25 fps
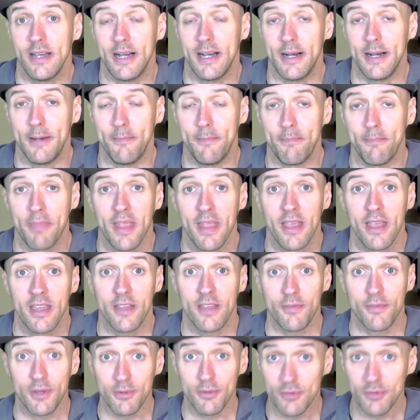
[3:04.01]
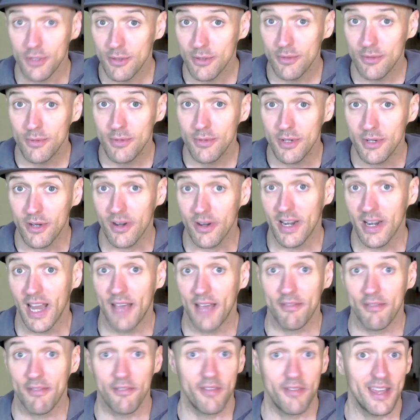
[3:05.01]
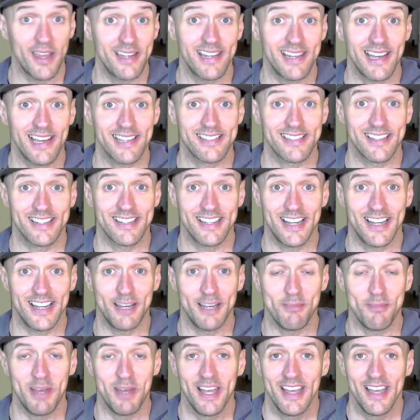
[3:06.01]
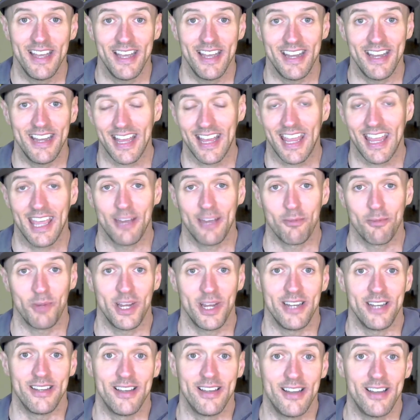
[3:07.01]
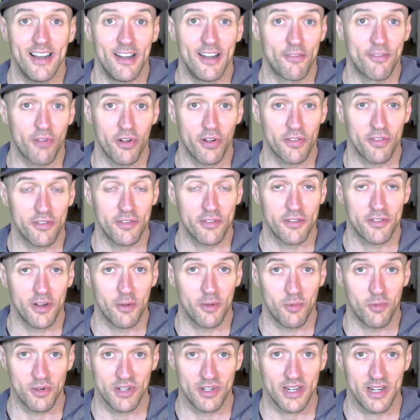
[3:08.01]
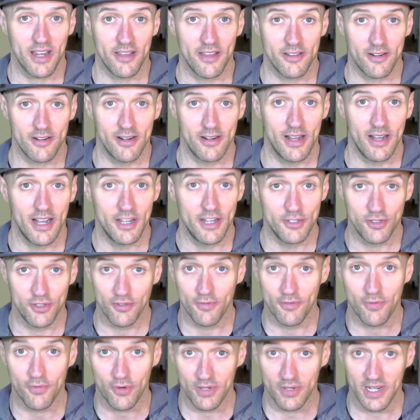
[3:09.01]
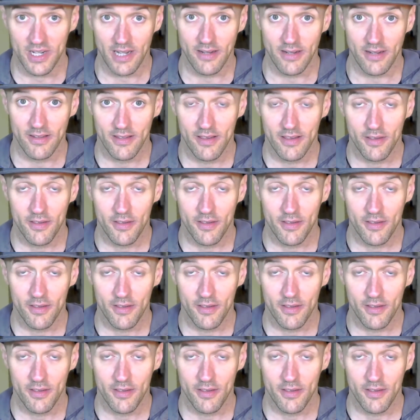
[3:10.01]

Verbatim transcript: Um, if you do, you're going to have a fantastic time, and I can't wait uh, for us to start work together on June 14th.